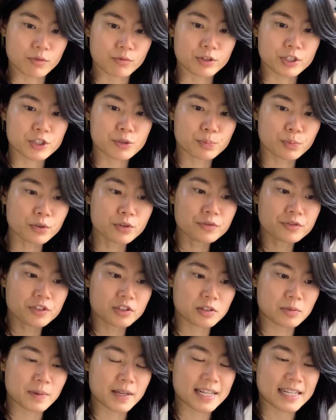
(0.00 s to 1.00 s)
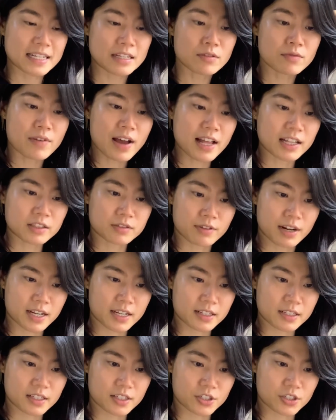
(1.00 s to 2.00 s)
which proves to be an invalid
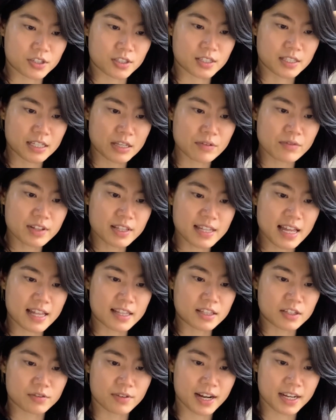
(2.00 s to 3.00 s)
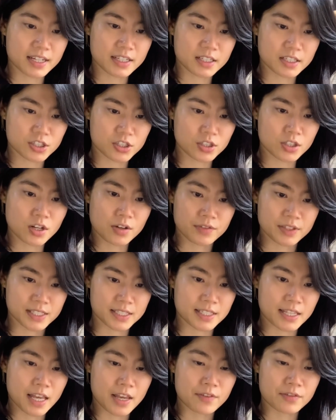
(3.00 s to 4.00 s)
recognition given that the recognition of a
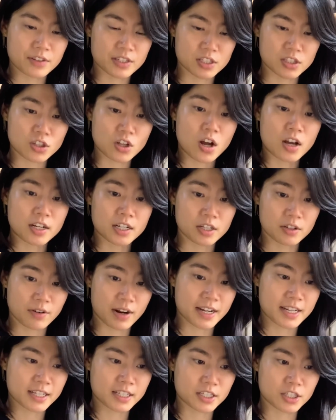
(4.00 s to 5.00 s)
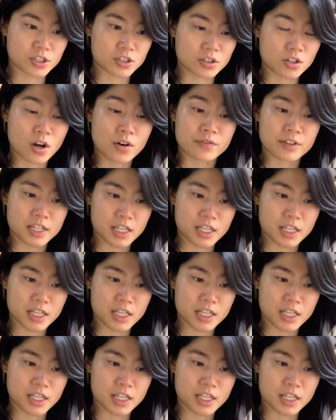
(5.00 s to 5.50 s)
slave is not a recognition of an